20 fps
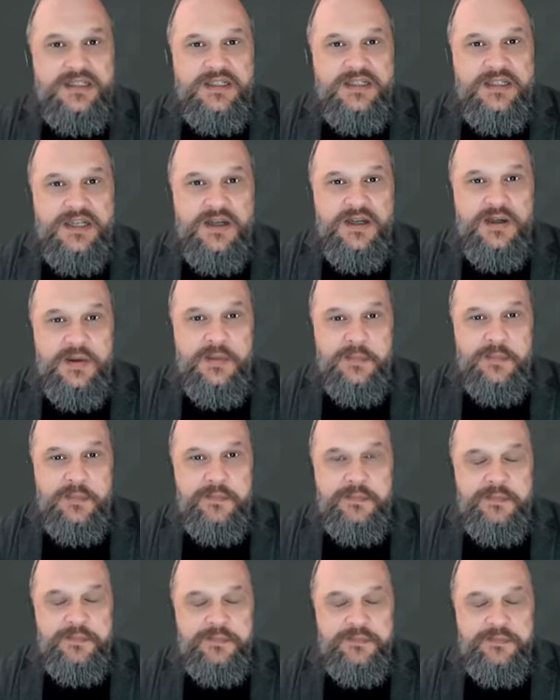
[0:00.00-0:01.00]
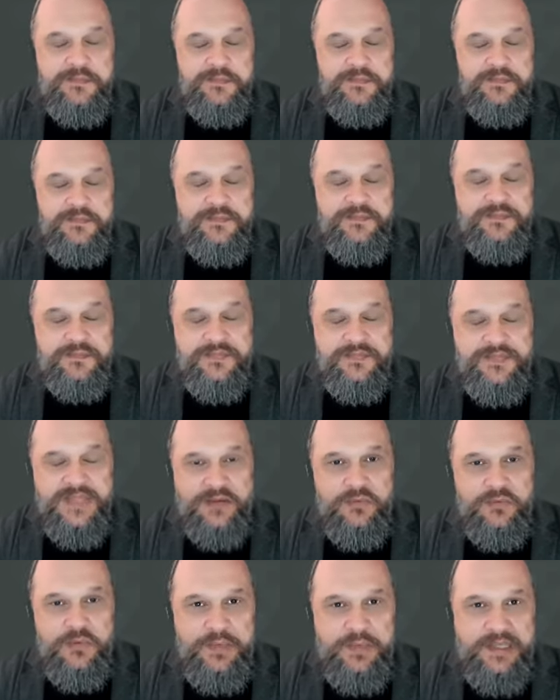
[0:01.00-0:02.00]
Um,
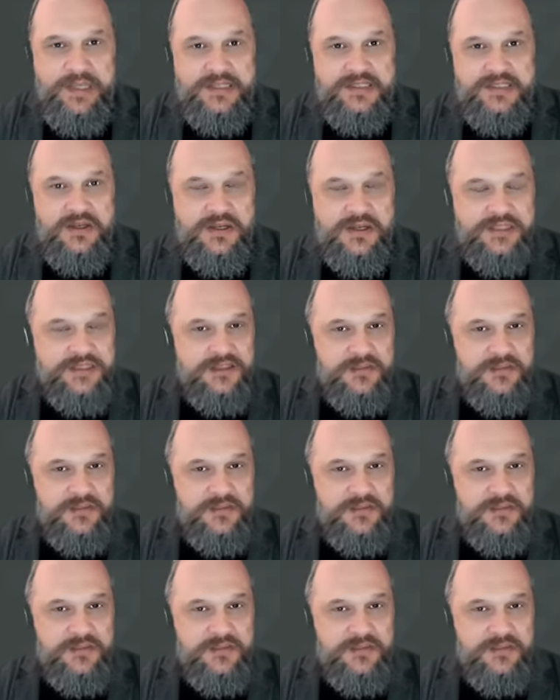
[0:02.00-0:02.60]
that would be exciting